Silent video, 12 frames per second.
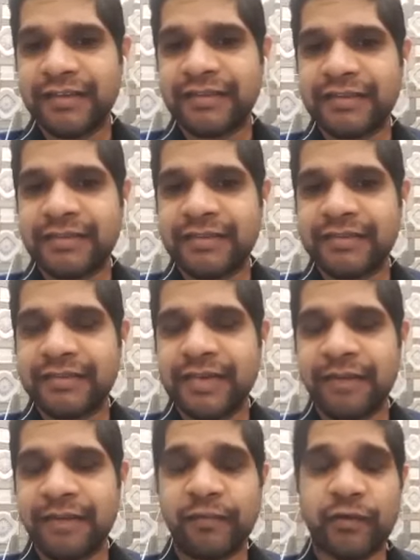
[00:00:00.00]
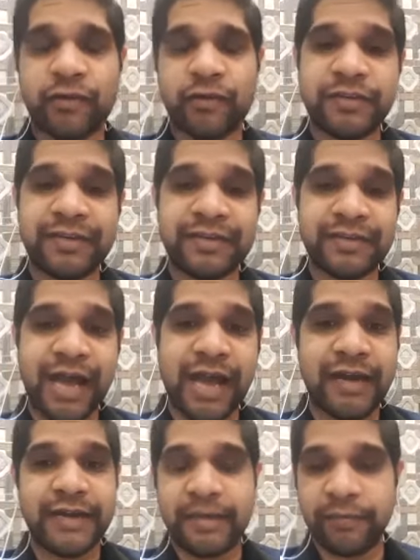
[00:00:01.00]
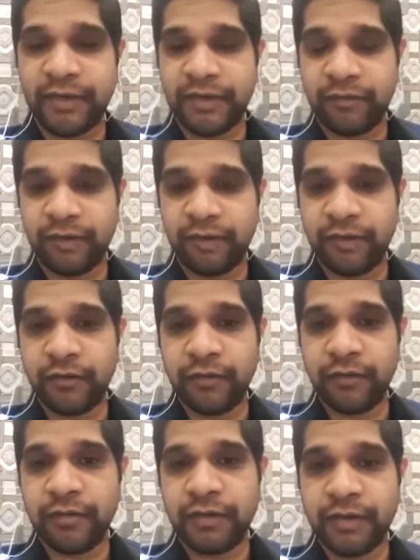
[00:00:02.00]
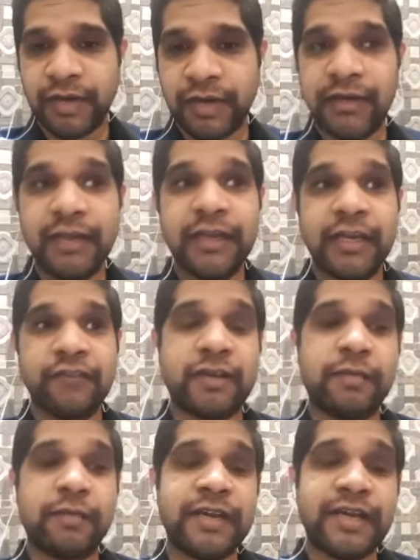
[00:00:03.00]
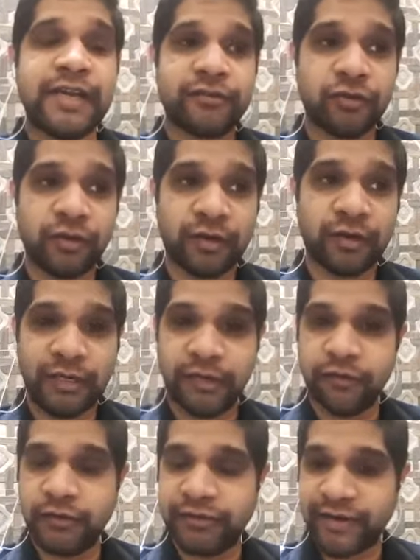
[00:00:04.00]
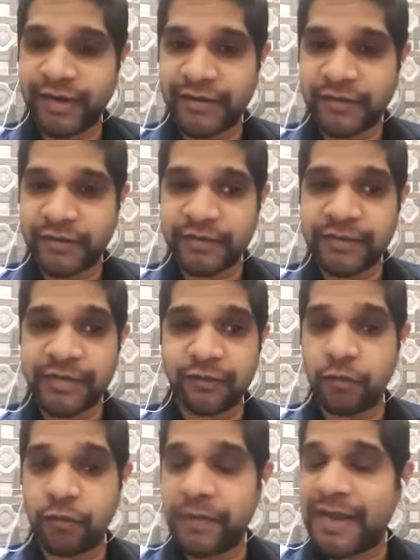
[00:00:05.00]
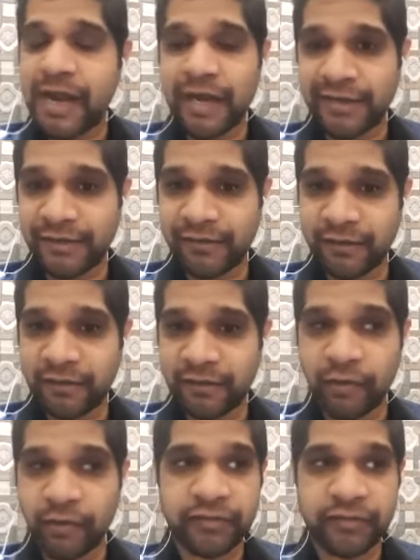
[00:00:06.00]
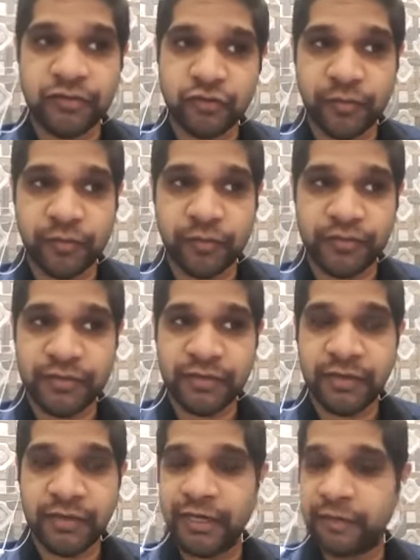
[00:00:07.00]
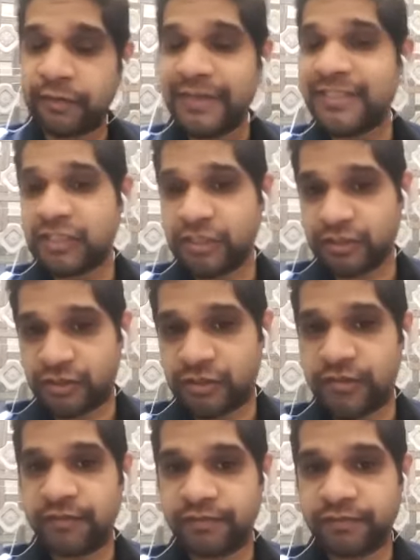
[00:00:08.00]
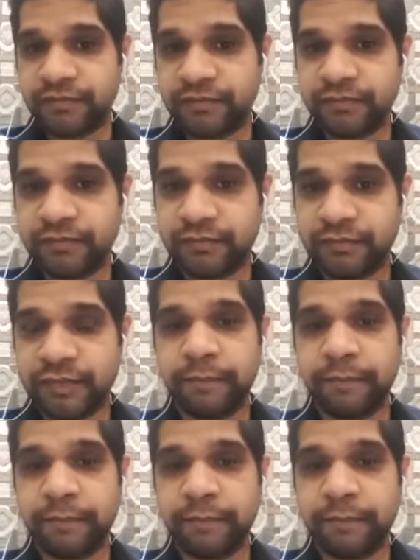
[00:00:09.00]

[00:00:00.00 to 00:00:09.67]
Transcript: an approximate idea I'm giving you, right? If somebody has got really good work experience, that could be higher even. Province to province, it may change. Yeah.